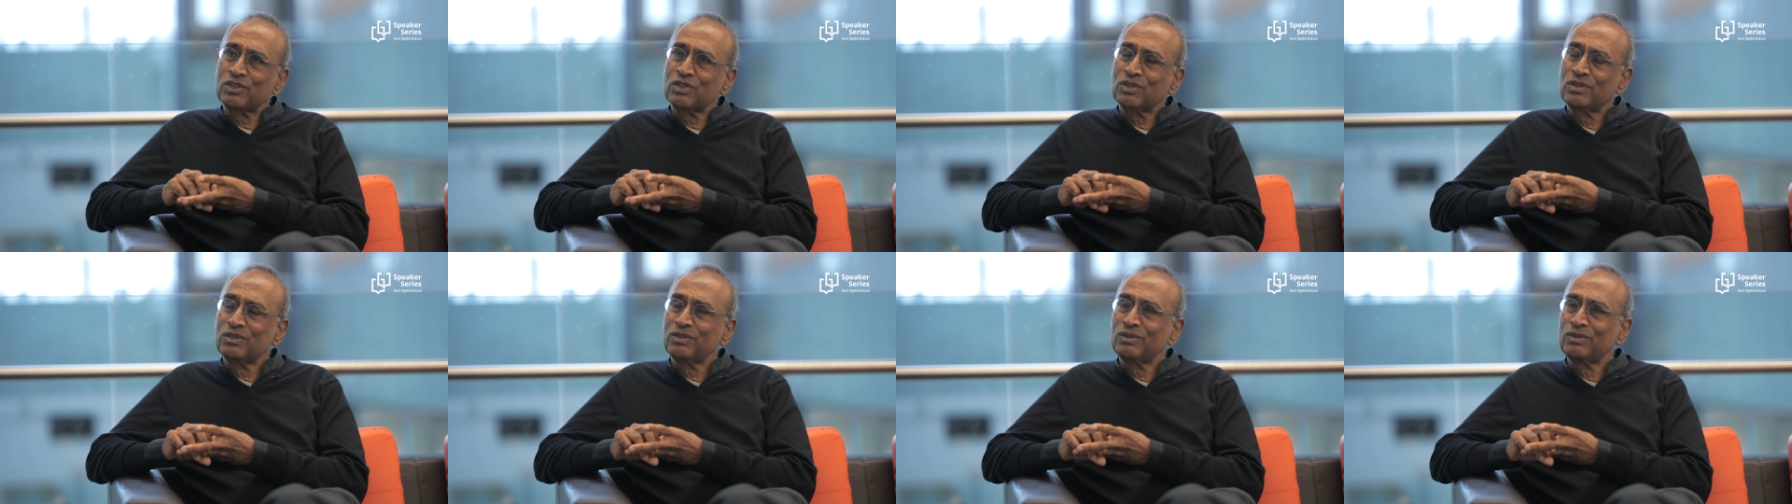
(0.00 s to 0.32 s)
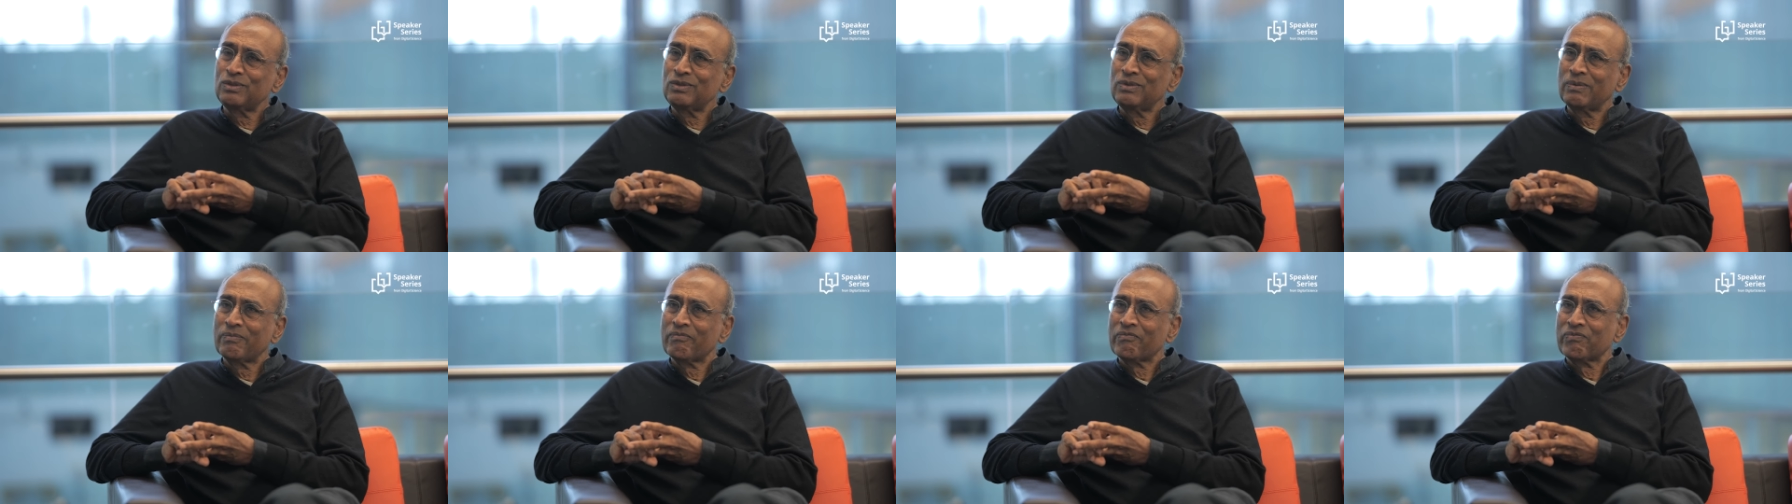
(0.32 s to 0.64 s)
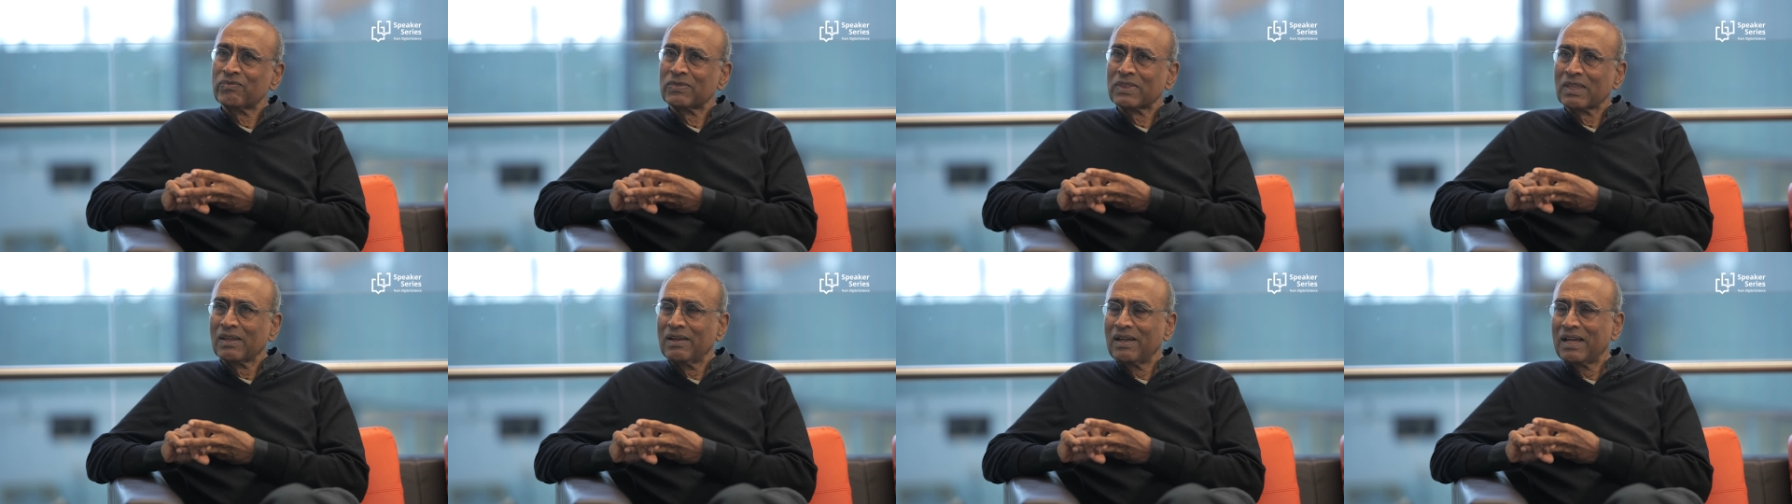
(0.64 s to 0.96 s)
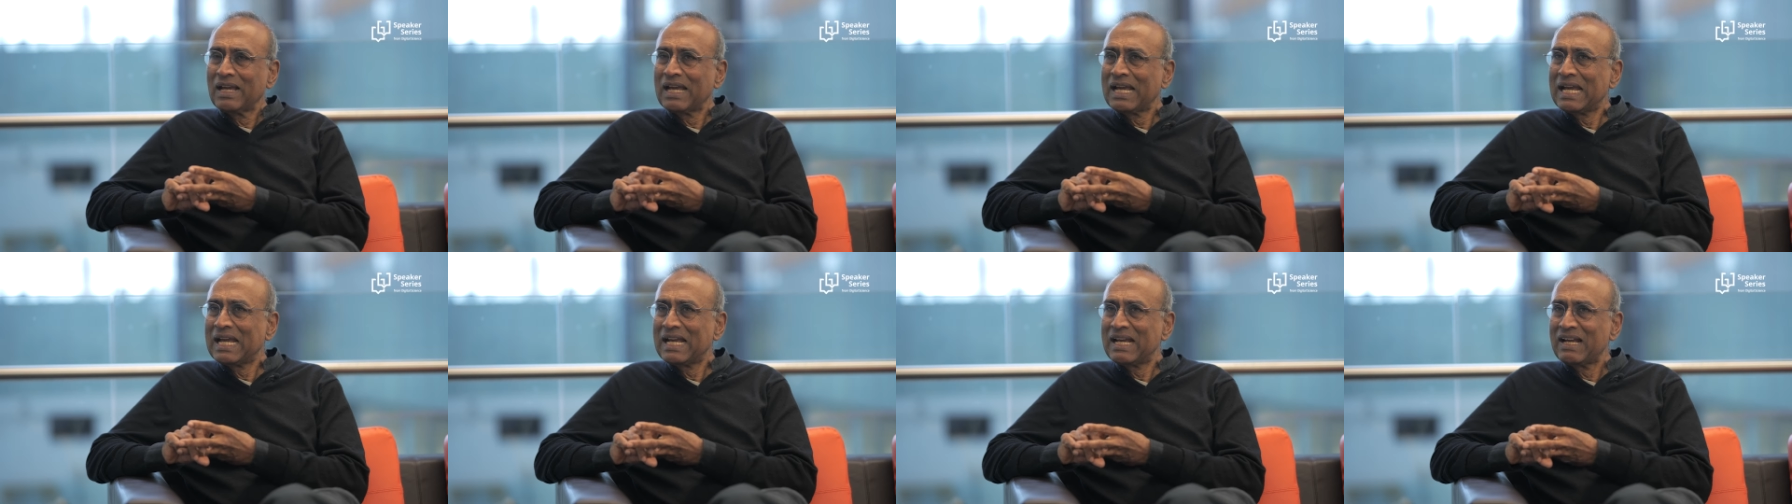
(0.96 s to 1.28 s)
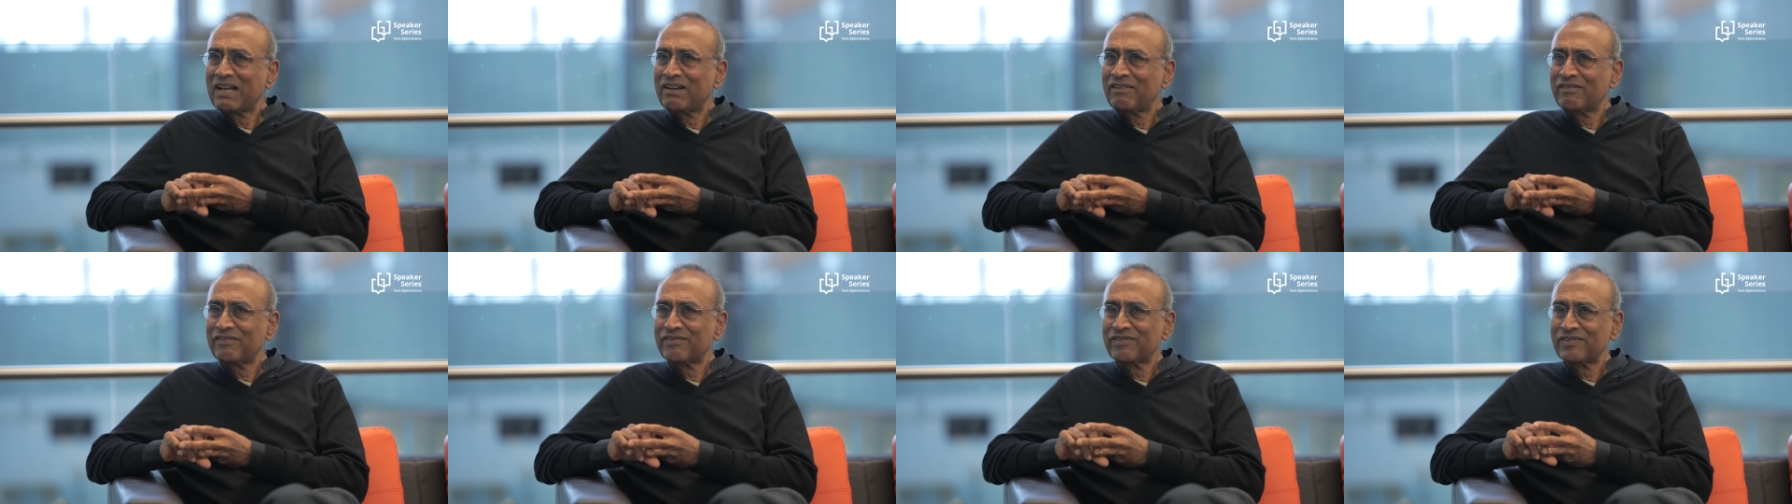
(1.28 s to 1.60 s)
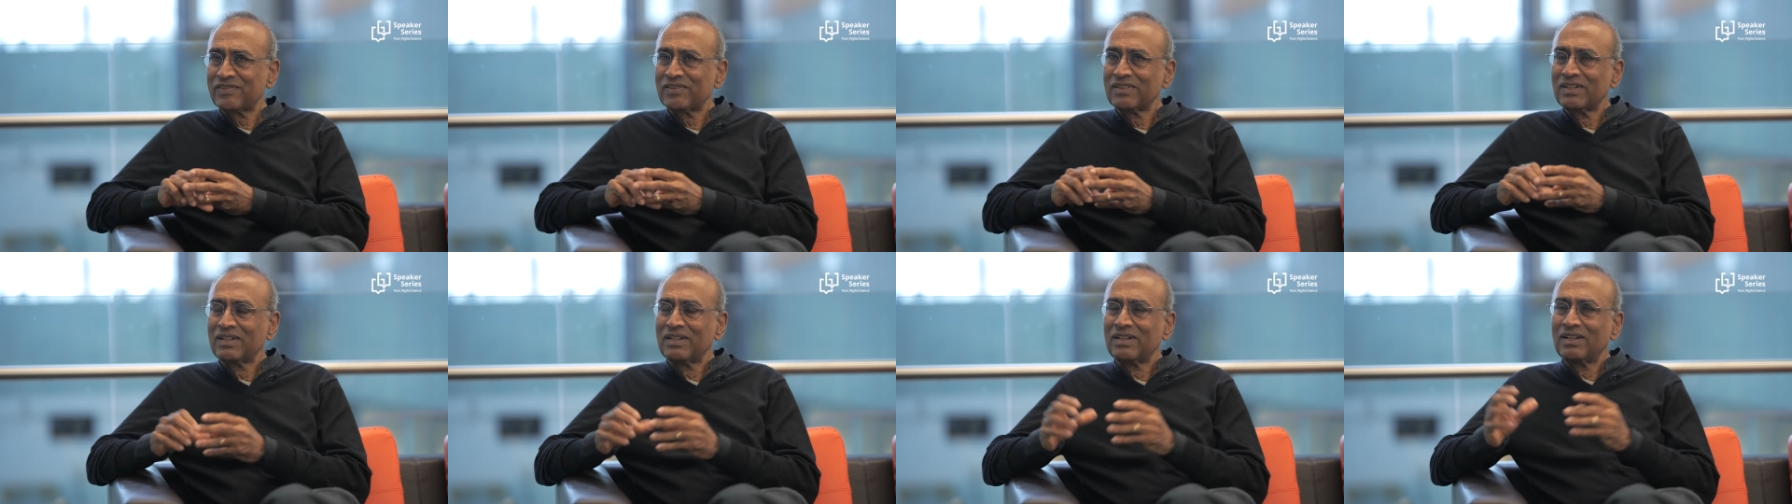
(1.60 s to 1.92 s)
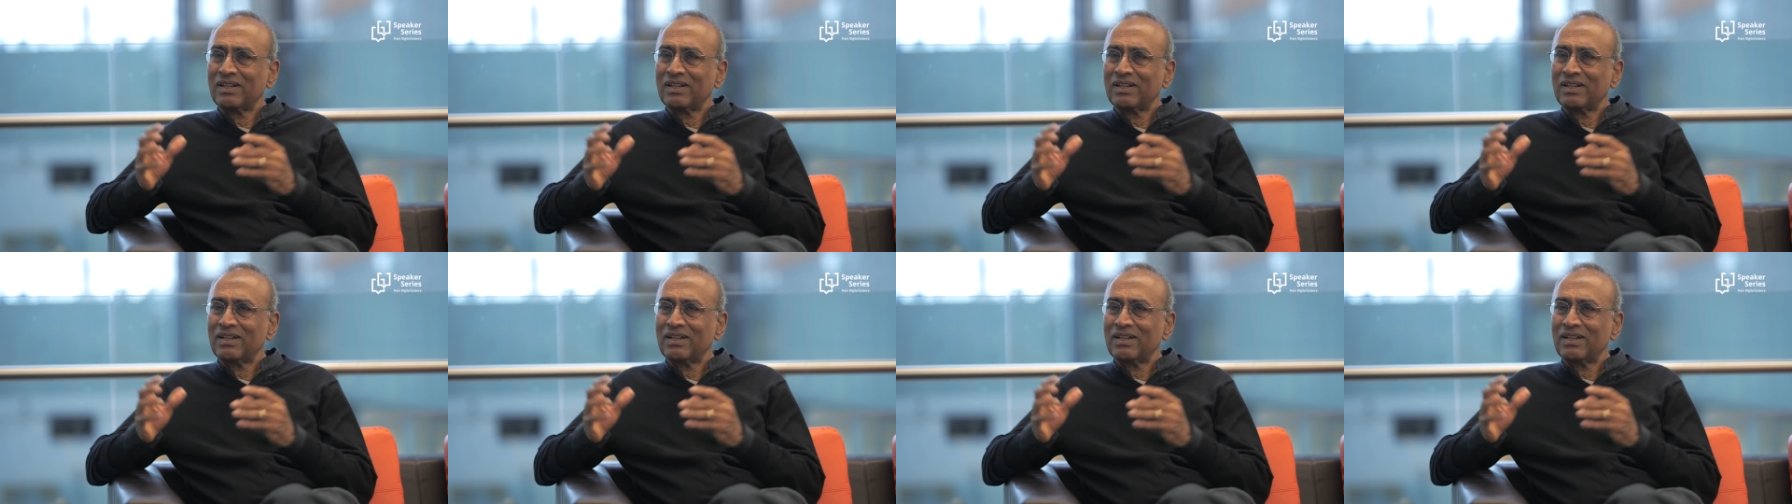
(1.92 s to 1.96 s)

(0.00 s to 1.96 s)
to have